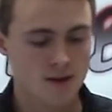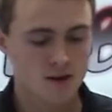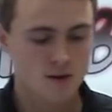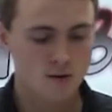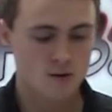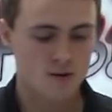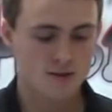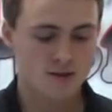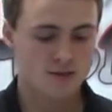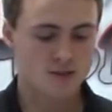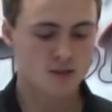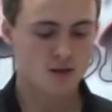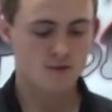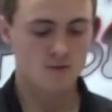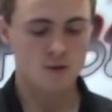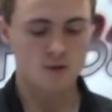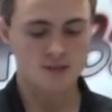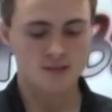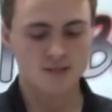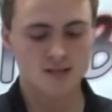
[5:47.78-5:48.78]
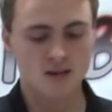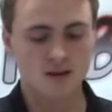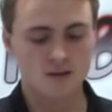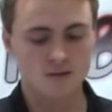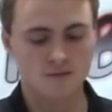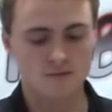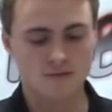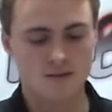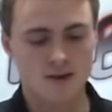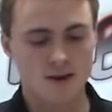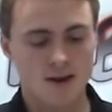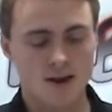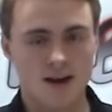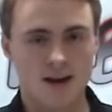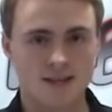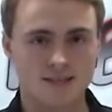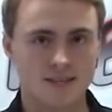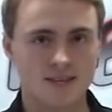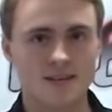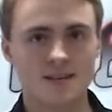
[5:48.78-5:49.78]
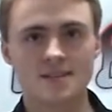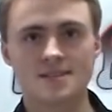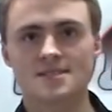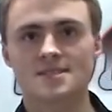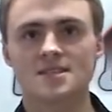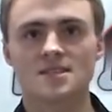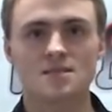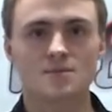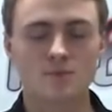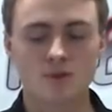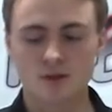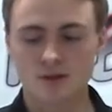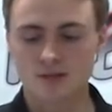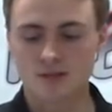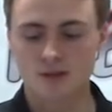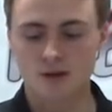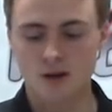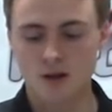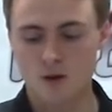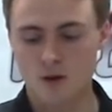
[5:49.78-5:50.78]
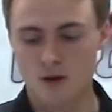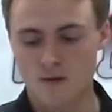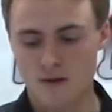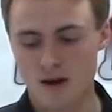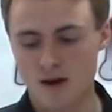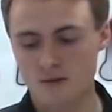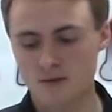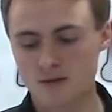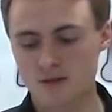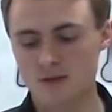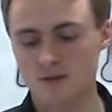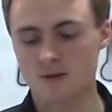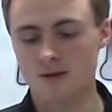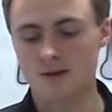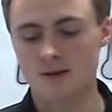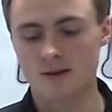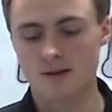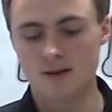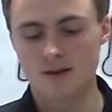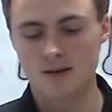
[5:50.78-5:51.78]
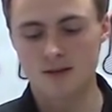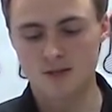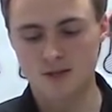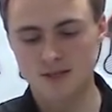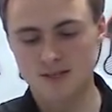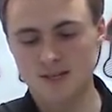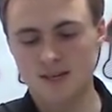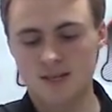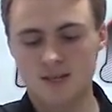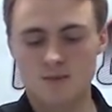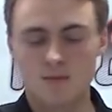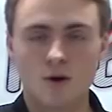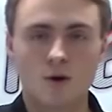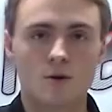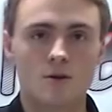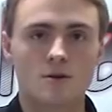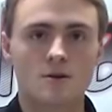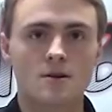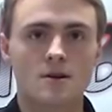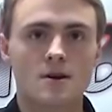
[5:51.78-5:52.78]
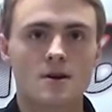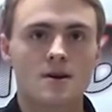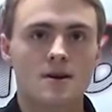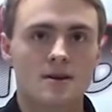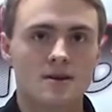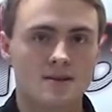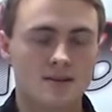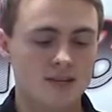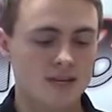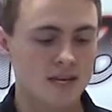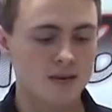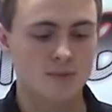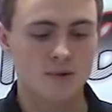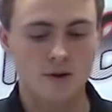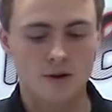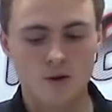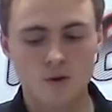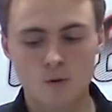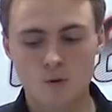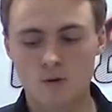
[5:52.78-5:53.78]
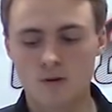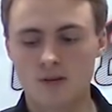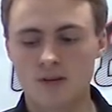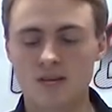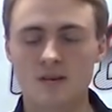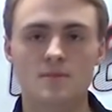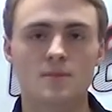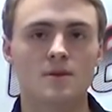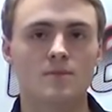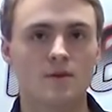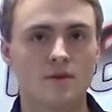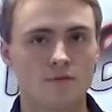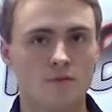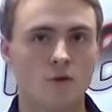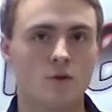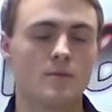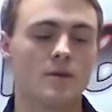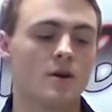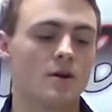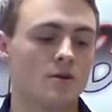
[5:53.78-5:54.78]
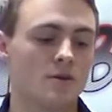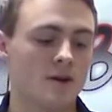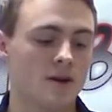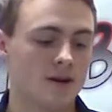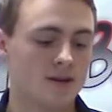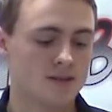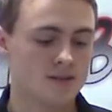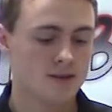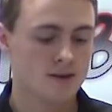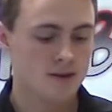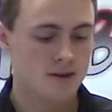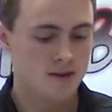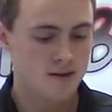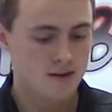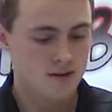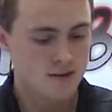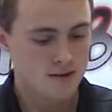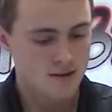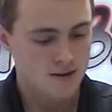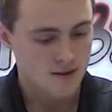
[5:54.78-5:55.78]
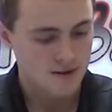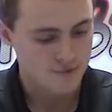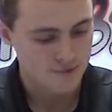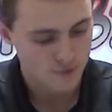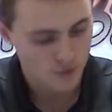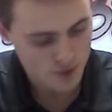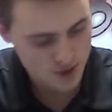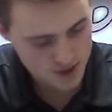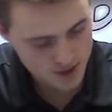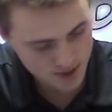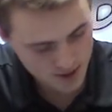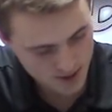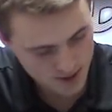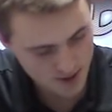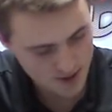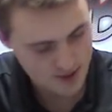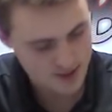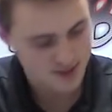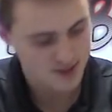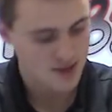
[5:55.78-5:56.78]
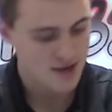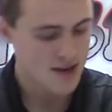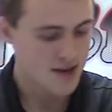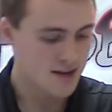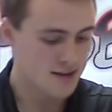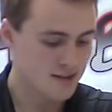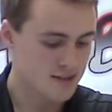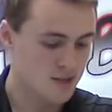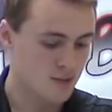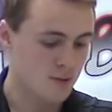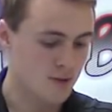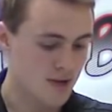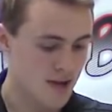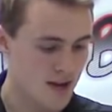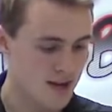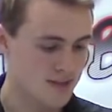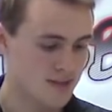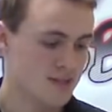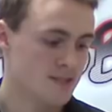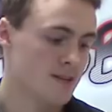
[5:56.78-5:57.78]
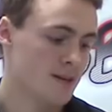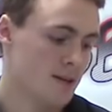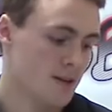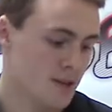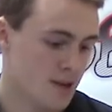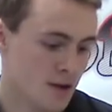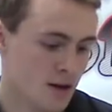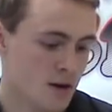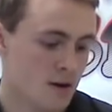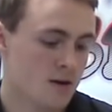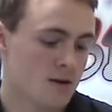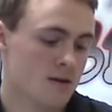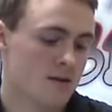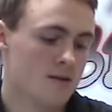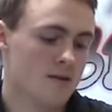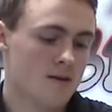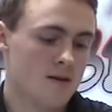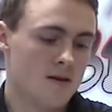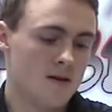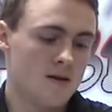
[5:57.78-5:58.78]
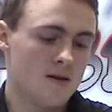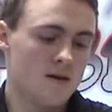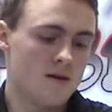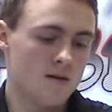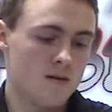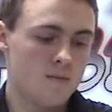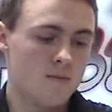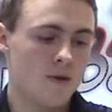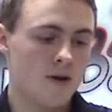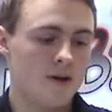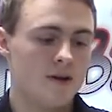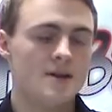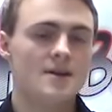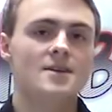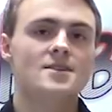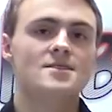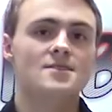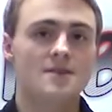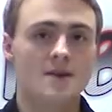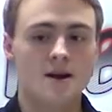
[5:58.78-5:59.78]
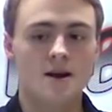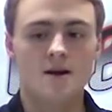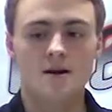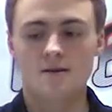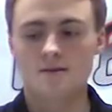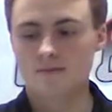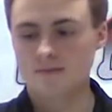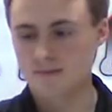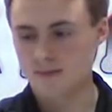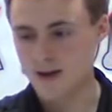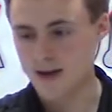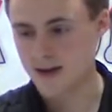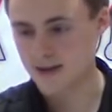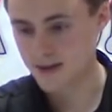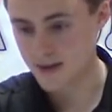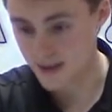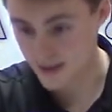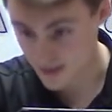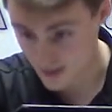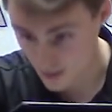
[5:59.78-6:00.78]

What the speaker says: where the servo itself has heat sinks built in all the way around to it, just like the motor, to keep it cool and keeping it performing correct. Unfortunately, it's hidden so we can't see it here, but it is there, and it is